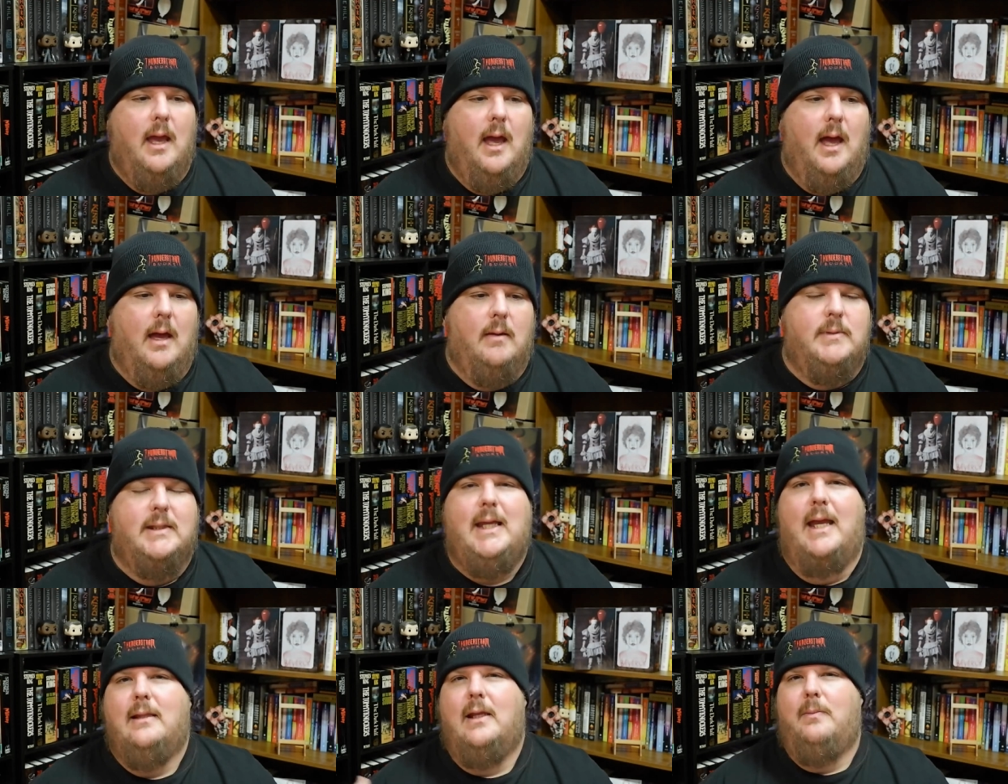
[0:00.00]
Um, to
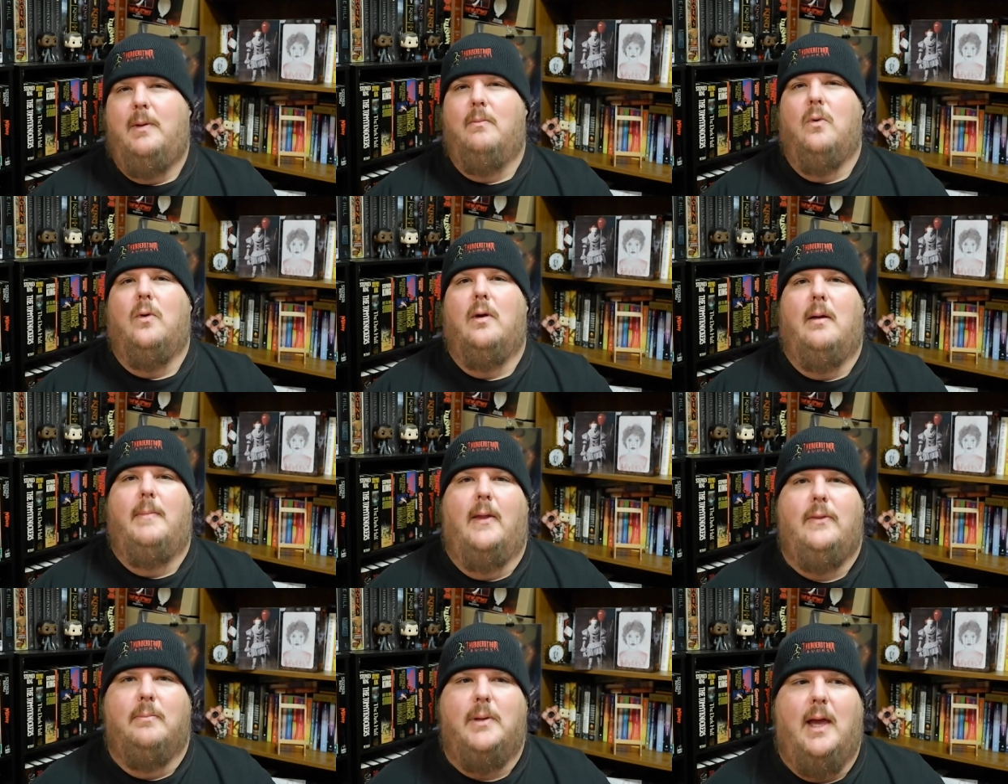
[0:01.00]
say a little bit more
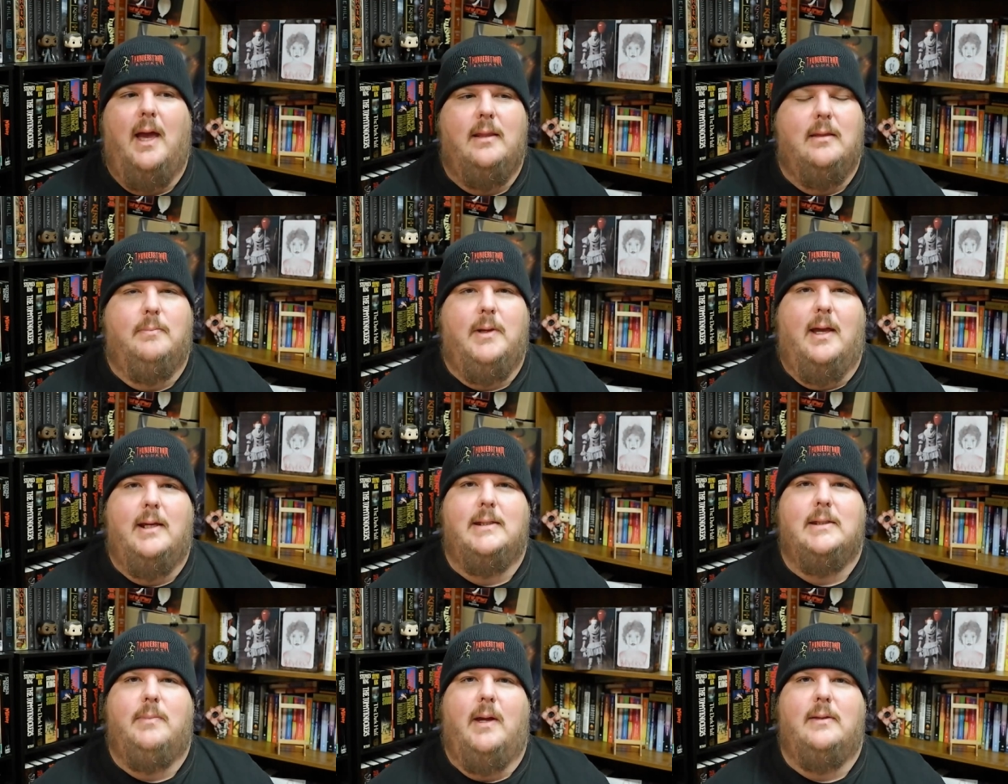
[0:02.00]
about the plot, the plot
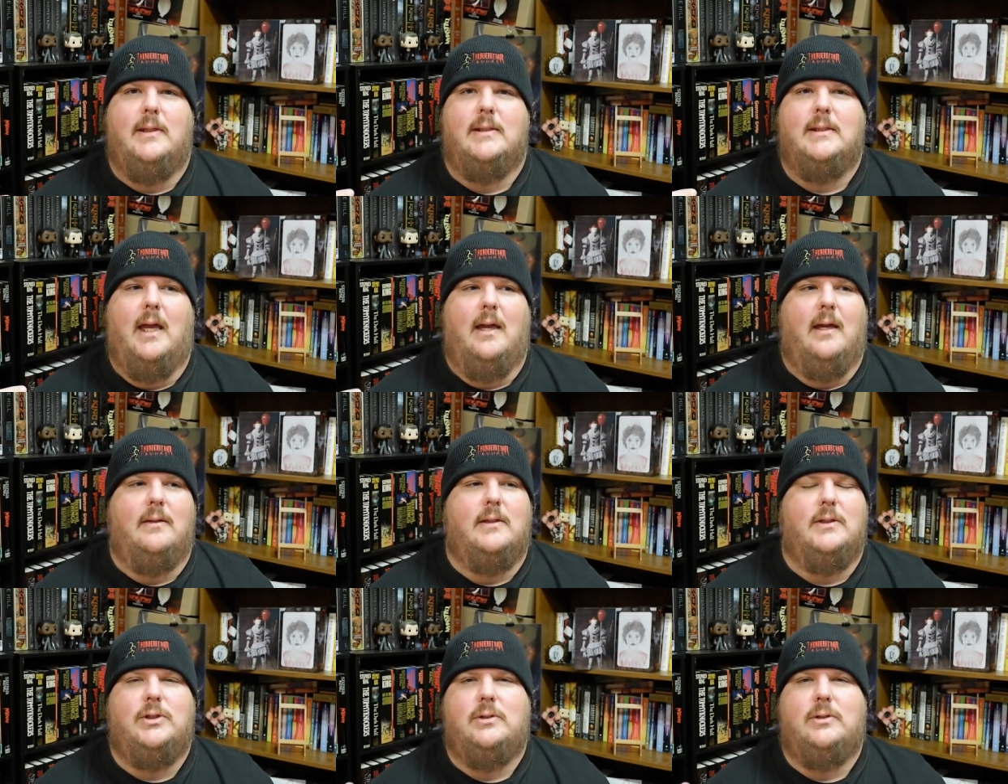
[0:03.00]
is about this. Uh,